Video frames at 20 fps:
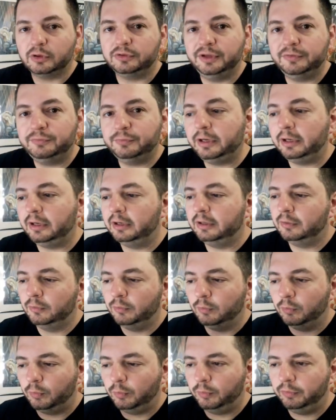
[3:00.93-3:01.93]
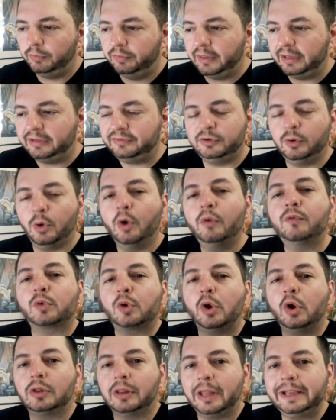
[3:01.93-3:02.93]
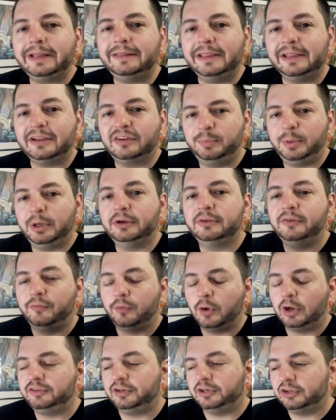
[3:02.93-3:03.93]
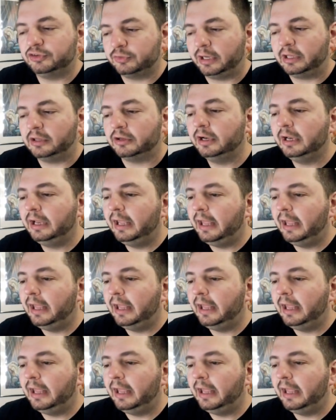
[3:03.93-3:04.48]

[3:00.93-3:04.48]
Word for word: different, they still overall like the experience of watching a trailer.